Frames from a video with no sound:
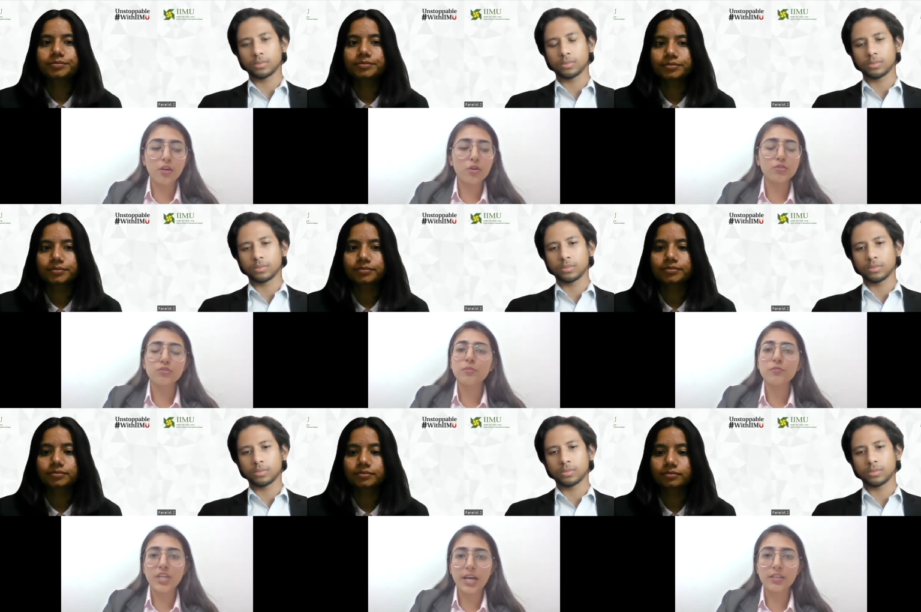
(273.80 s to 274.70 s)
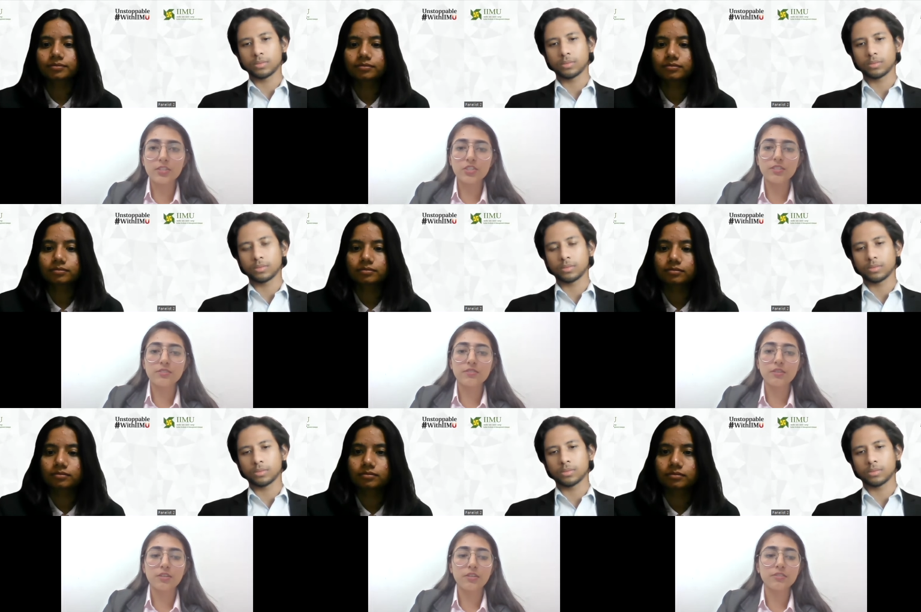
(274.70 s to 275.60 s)
Speaker 1: are also some challenges
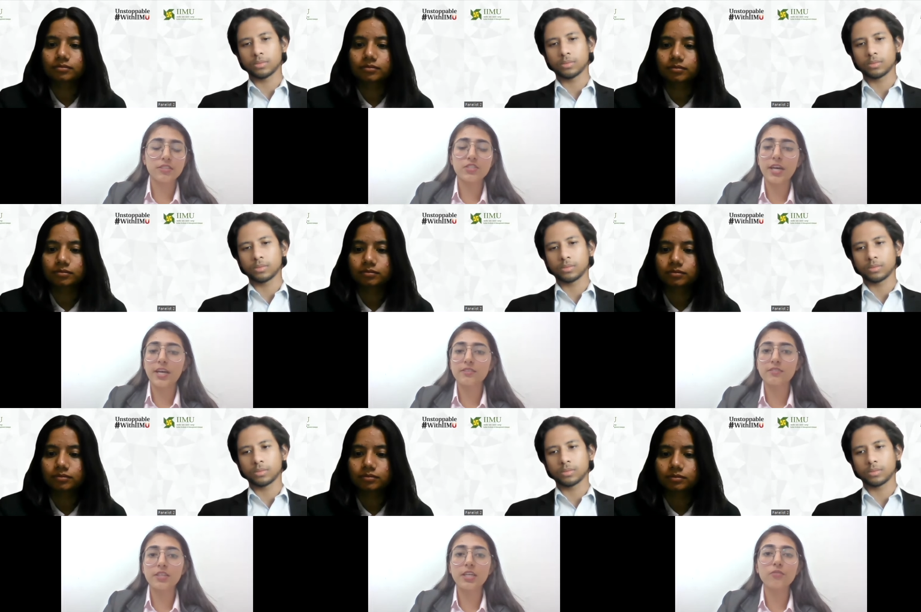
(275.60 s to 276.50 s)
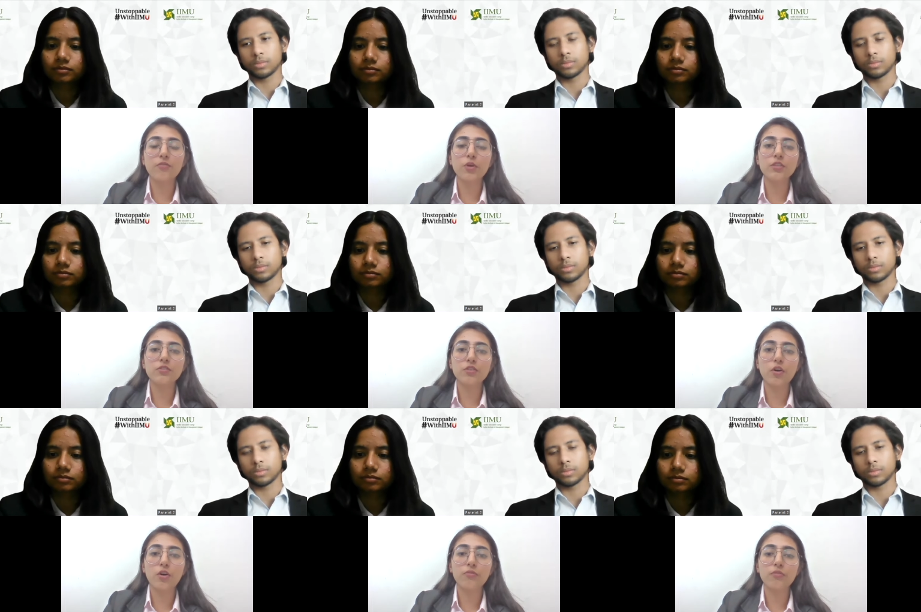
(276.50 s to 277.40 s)
uh, such as the influence
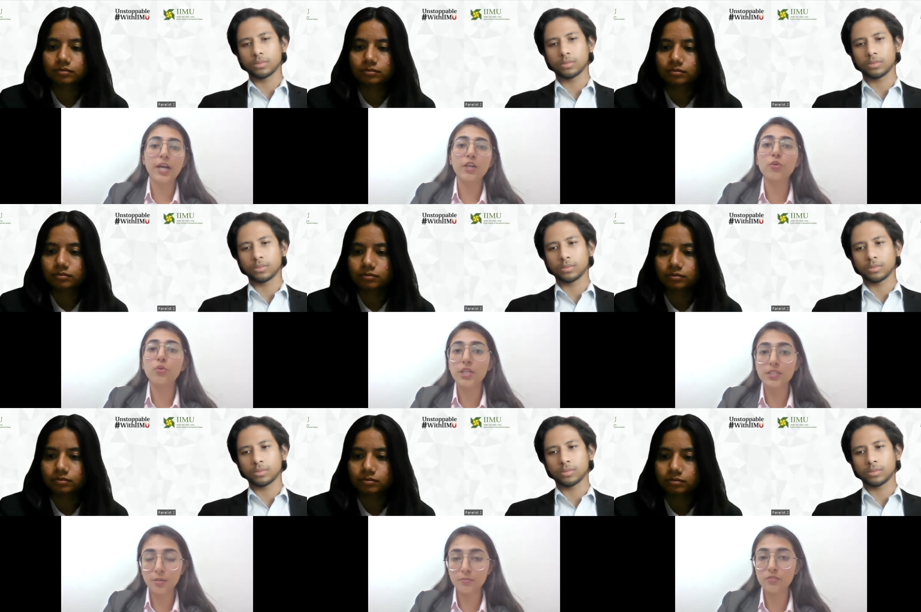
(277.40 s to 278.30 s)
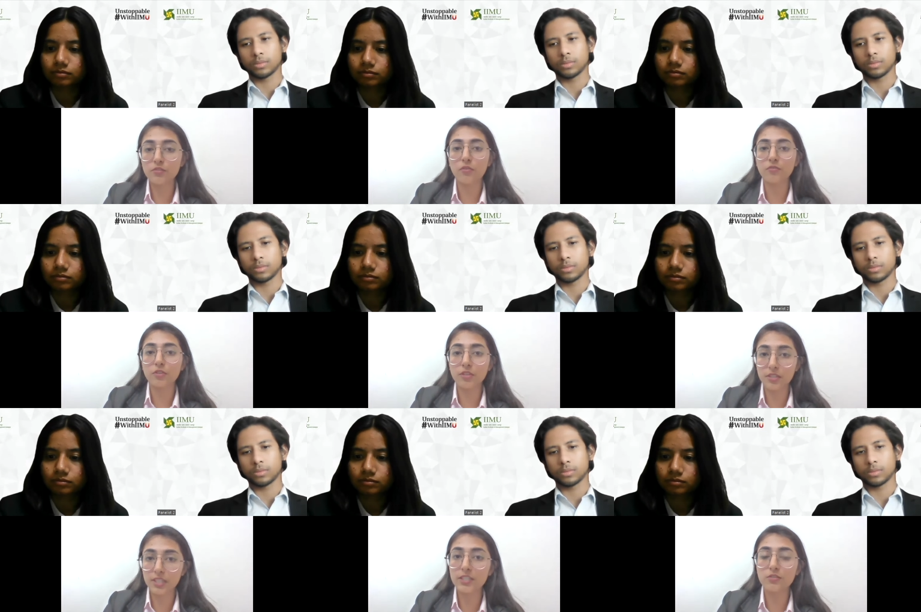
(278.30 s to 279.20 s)
of algorithms of
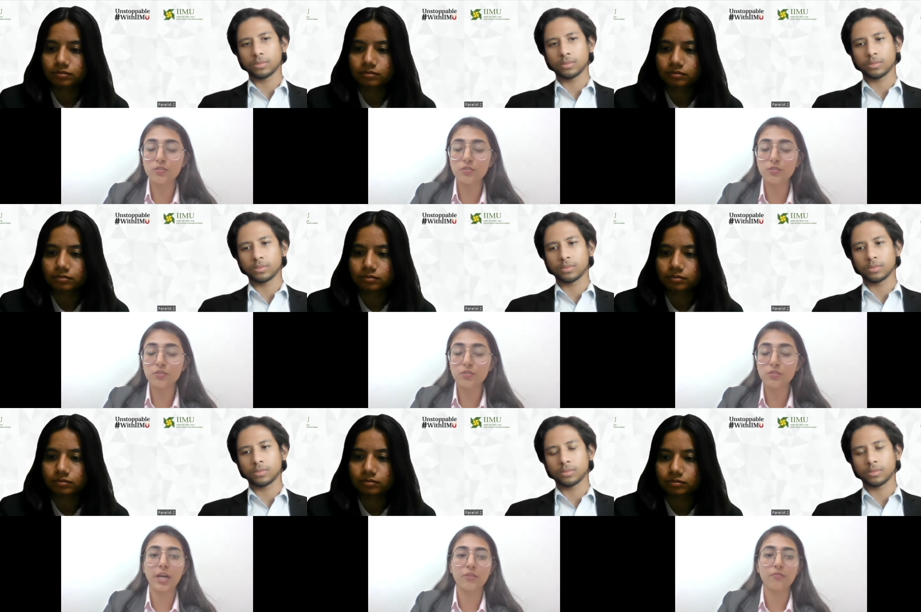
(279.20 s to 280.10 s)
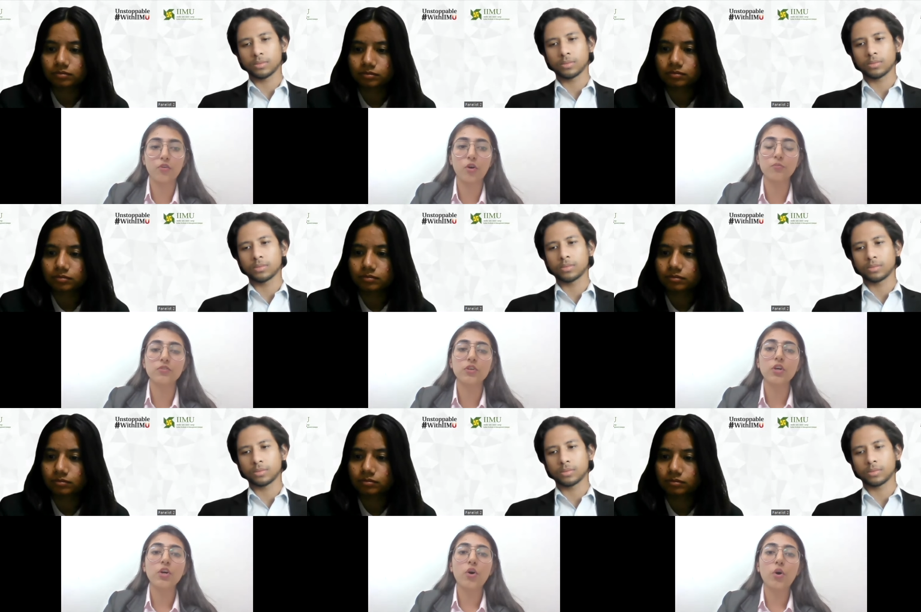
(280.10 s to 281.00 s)
these social media platforms
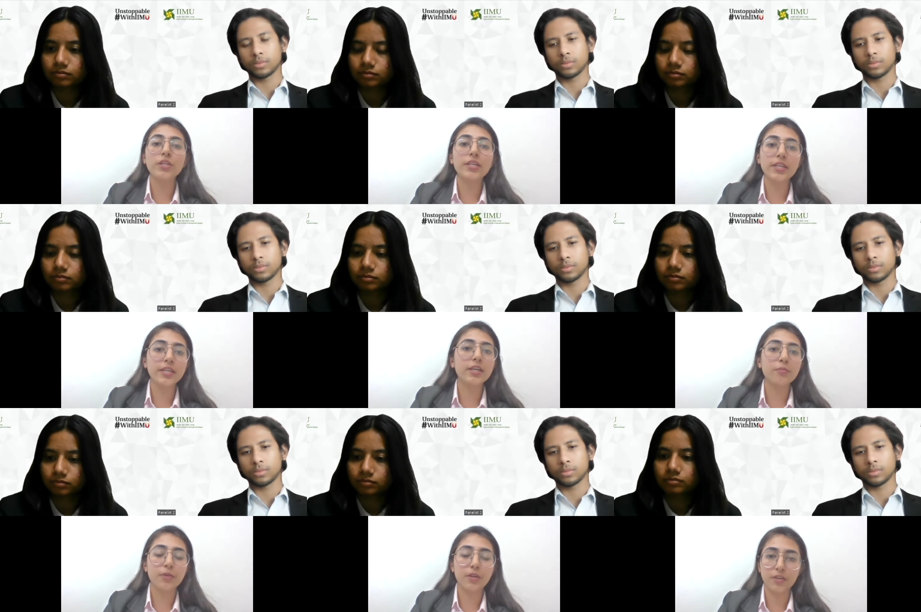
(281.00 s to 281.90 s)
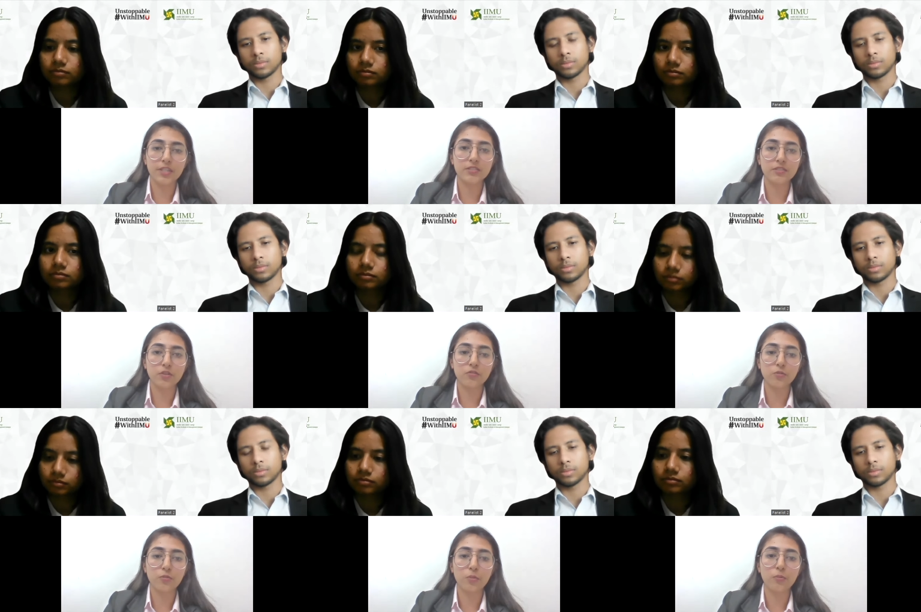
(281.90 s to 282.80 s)
on reading preferences of
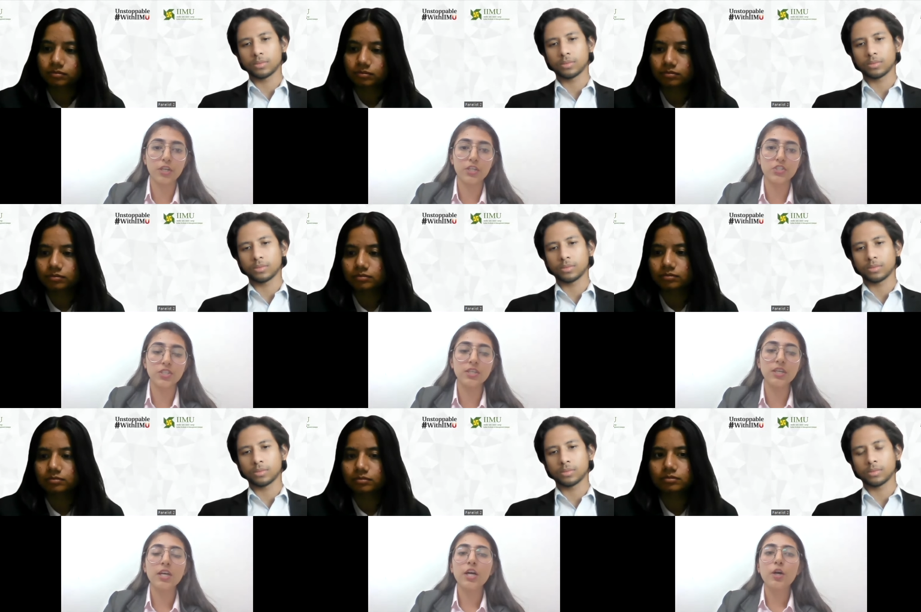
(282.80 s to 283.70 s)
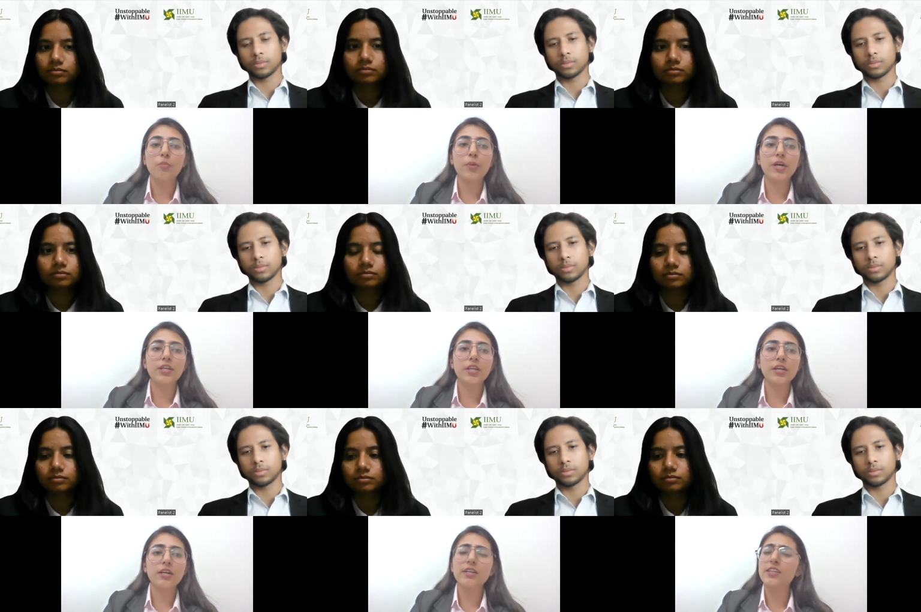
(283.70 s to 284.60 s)
the population. But
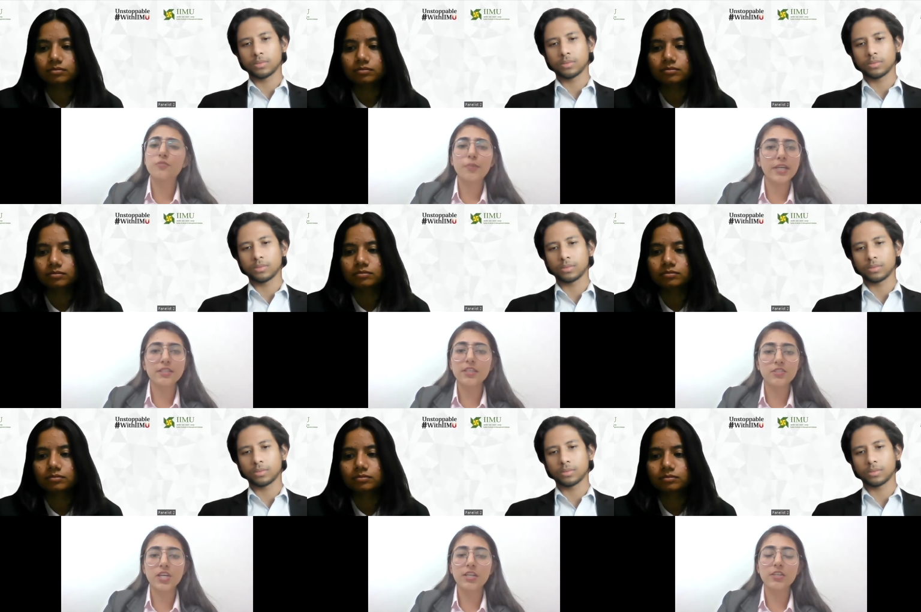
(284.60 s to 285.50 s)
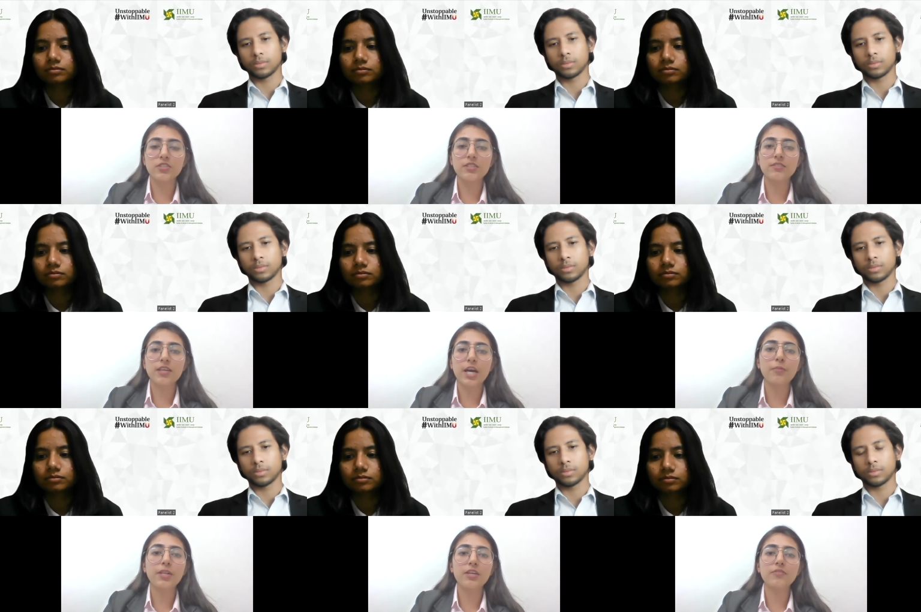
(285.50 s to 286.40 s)
uh, despite these challenges, I
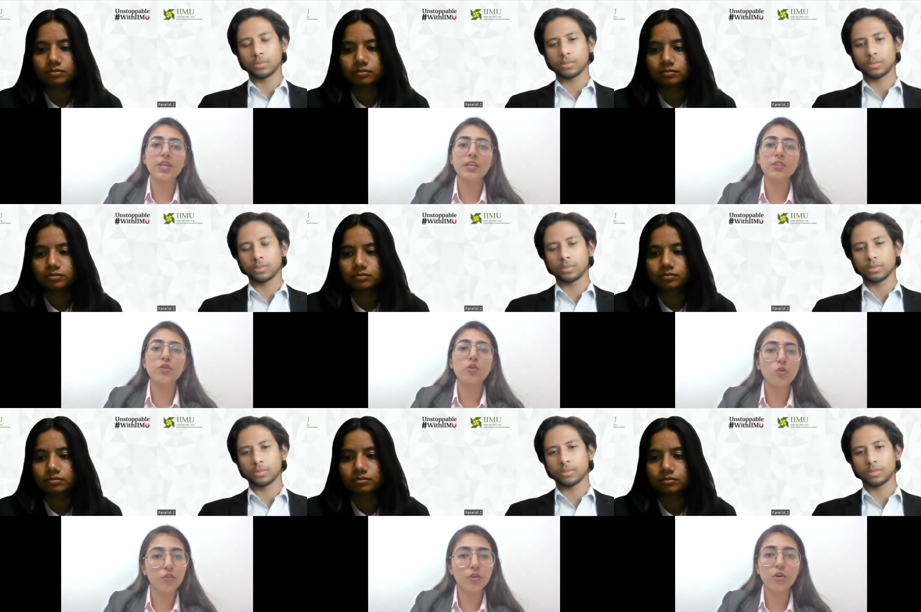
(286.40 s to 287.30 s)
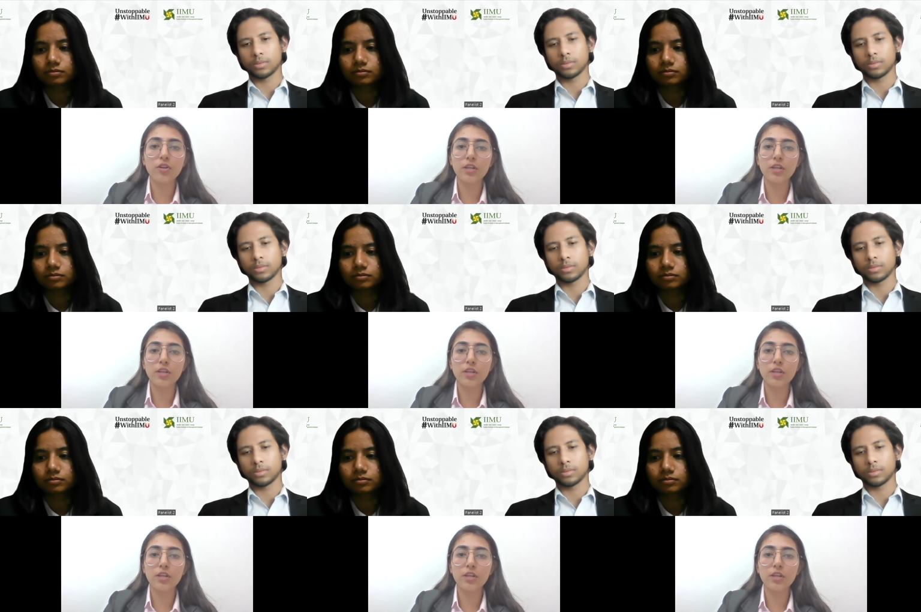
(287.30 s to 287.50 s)
believe that the overall